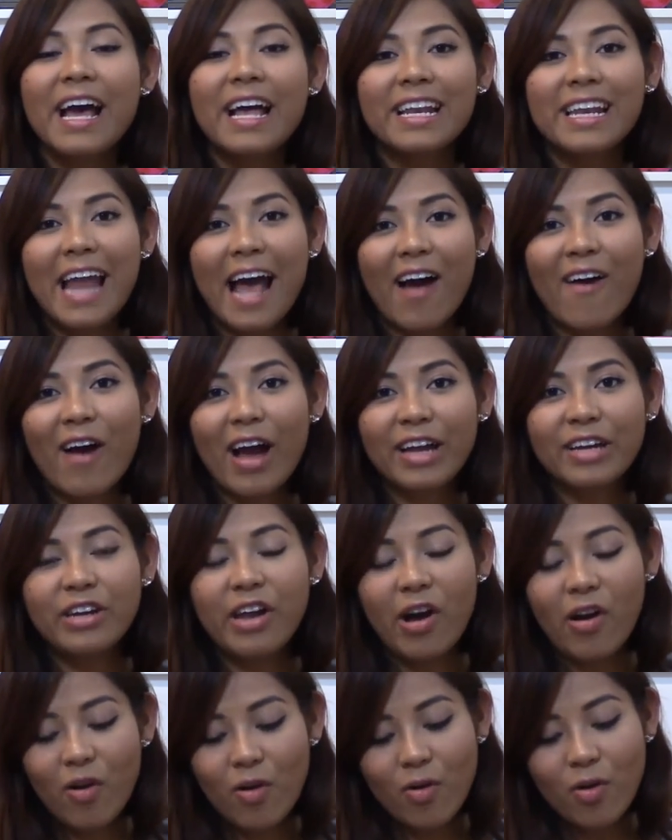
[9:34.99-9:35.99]
Now I
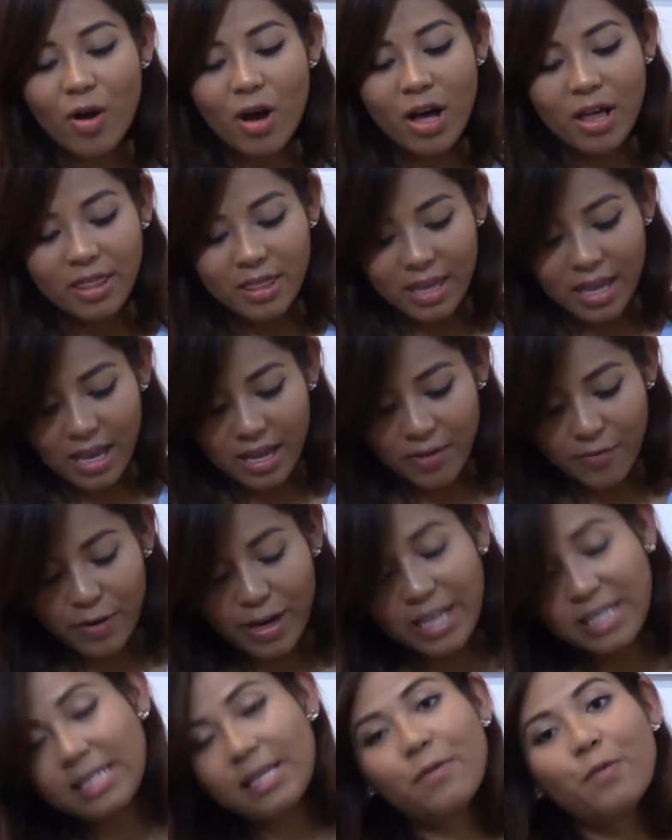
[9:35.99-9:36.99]
know the
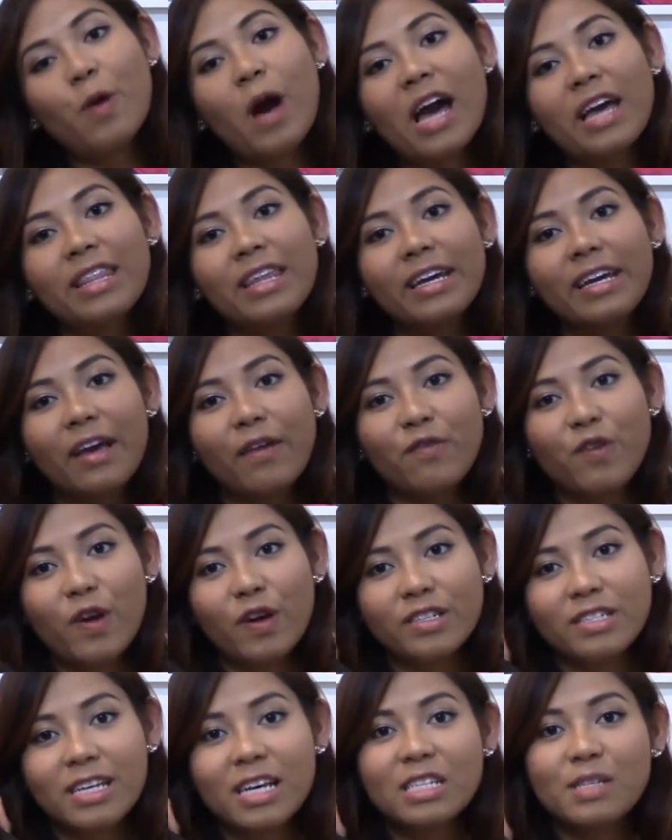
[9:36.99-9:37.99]
reason why they give you
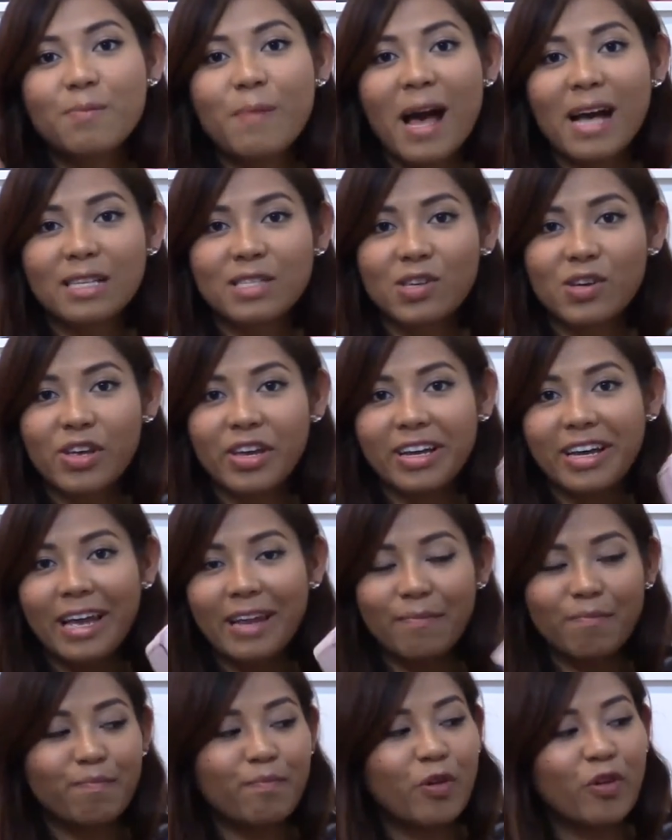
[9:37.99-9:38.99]
a dust bag so you
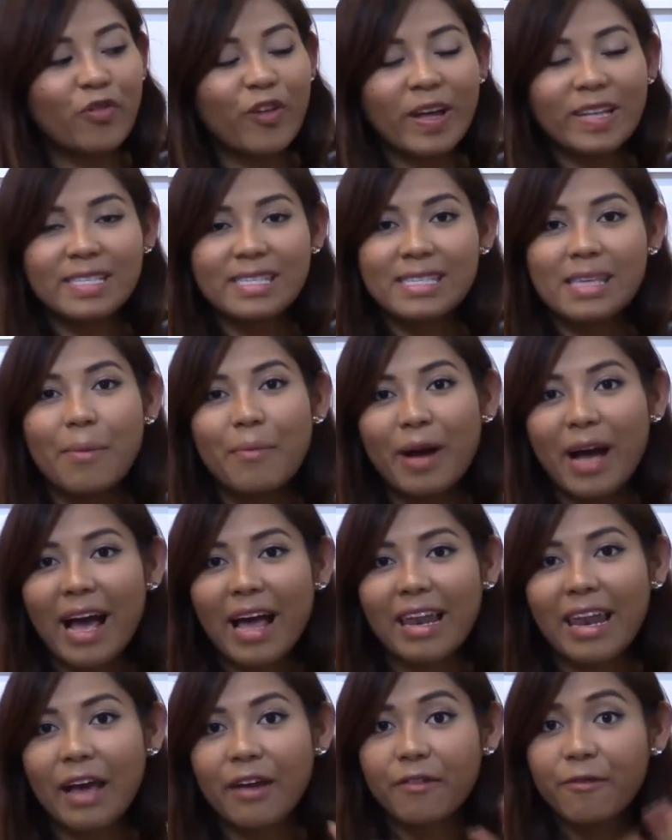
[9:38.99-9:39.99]
can prevent some
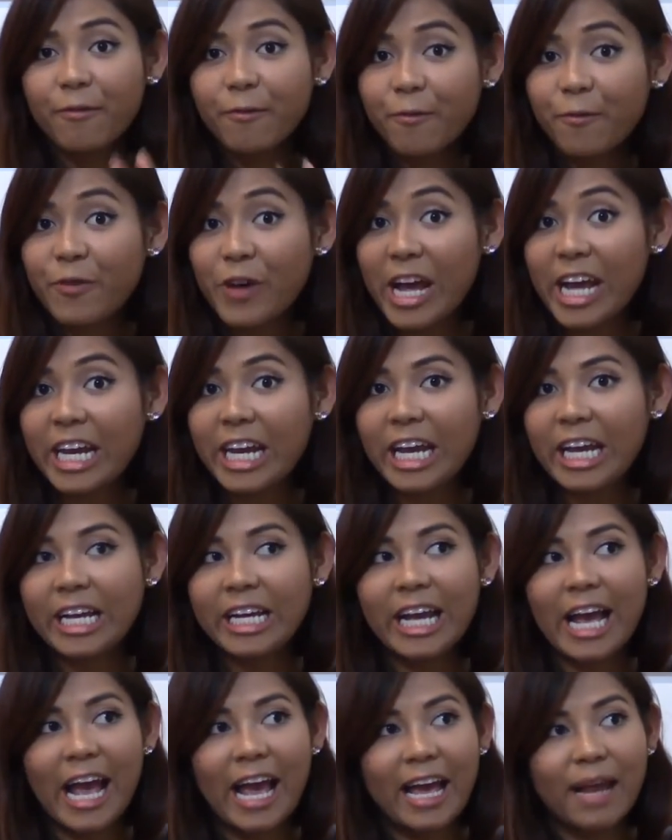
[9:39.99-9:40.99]
kind of like
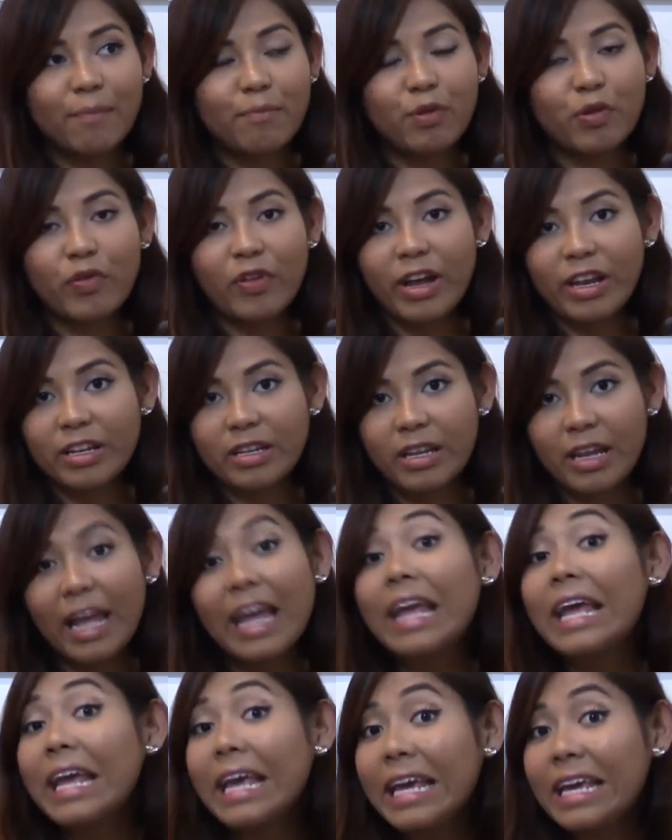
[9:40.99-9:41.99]
fading and prevent
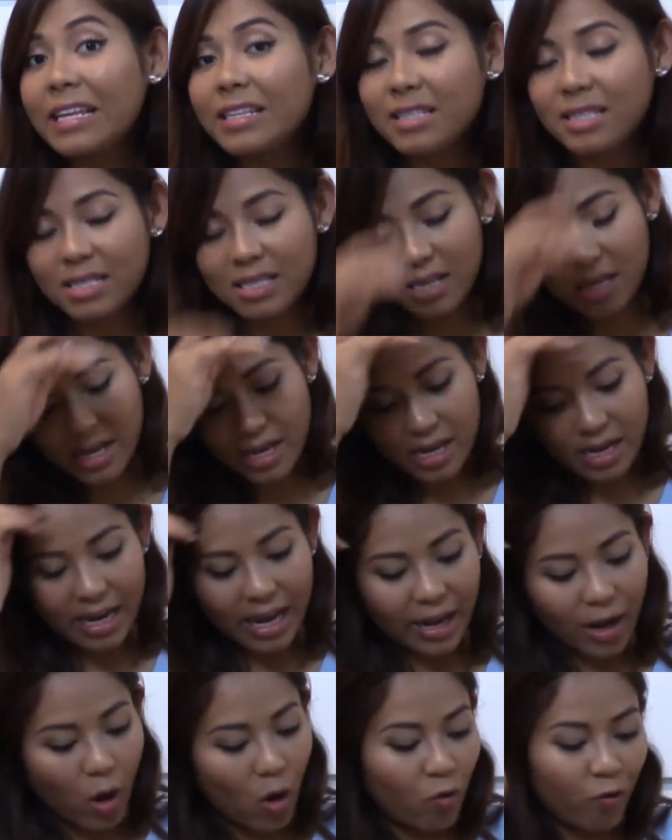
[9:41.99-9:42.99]
heat,
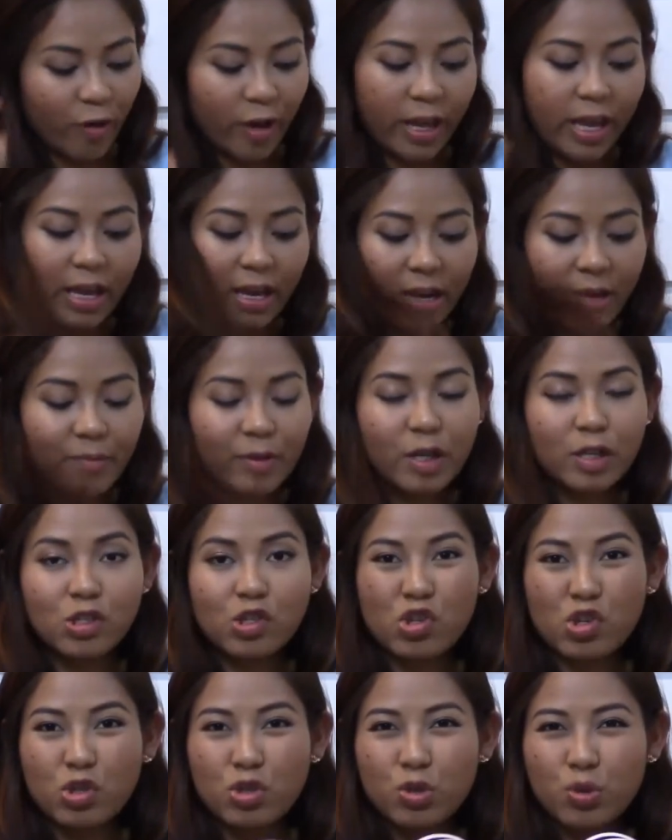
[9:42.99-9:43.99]
like overheating,
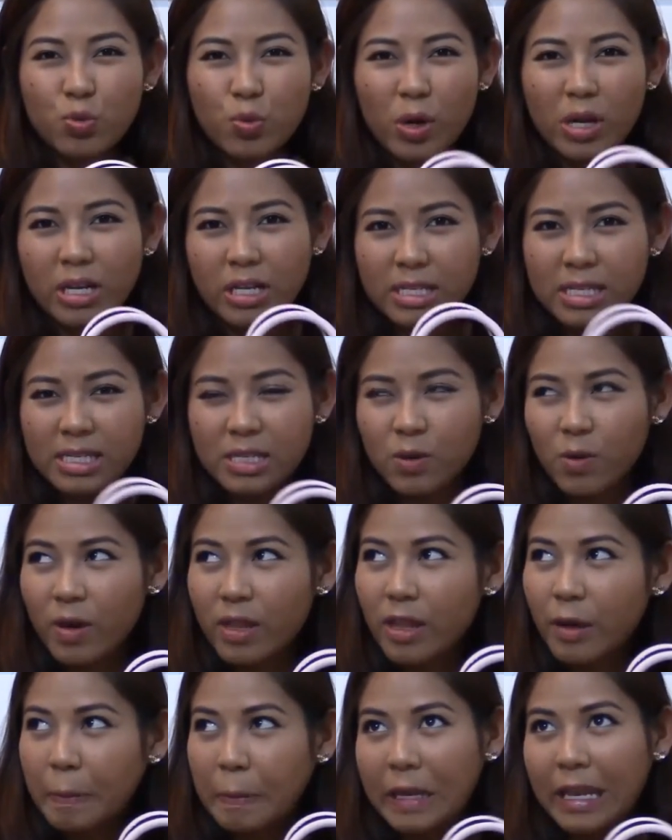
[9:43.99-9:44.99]
because you do want to store
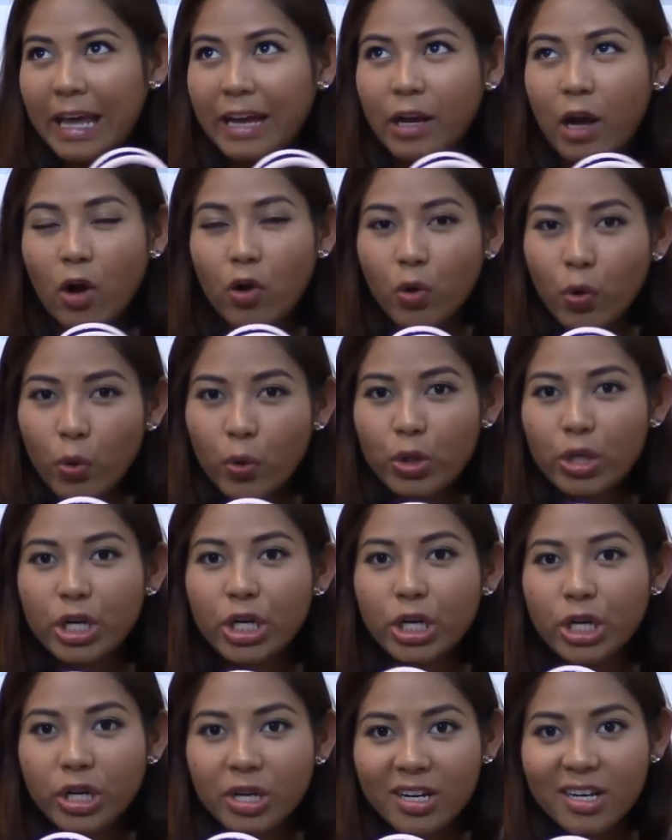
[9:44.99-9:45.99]
them in like a
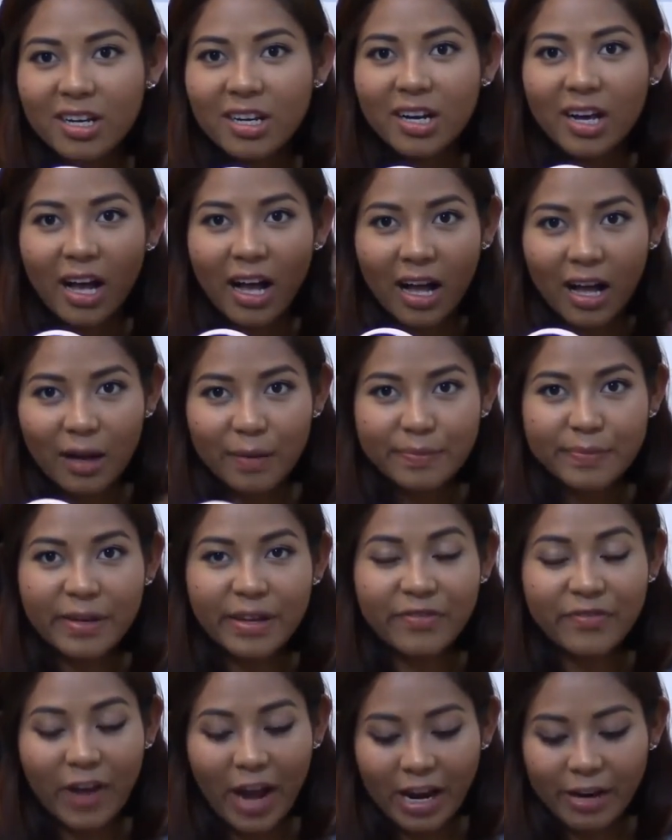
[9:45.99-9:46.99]
cooler
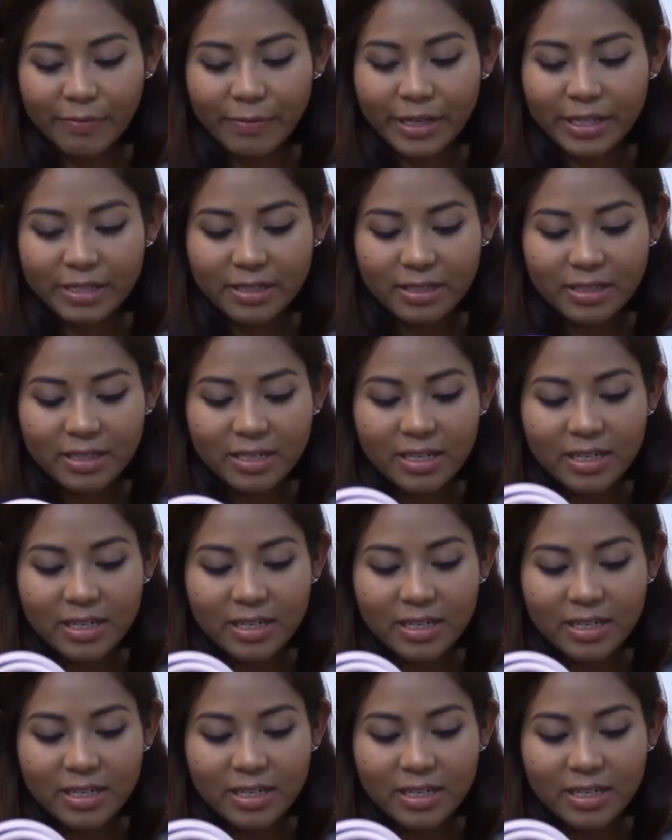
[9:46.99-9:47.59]
environment,